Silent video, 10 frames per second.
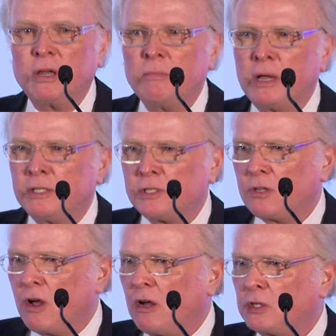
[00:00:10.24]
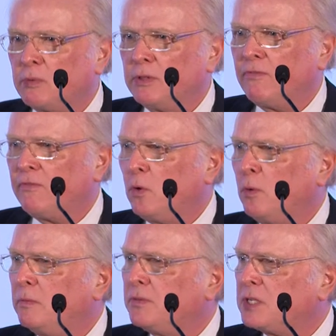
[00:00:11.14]
I might start with a
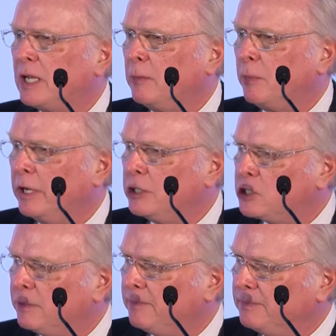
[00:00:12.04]
form of celebration.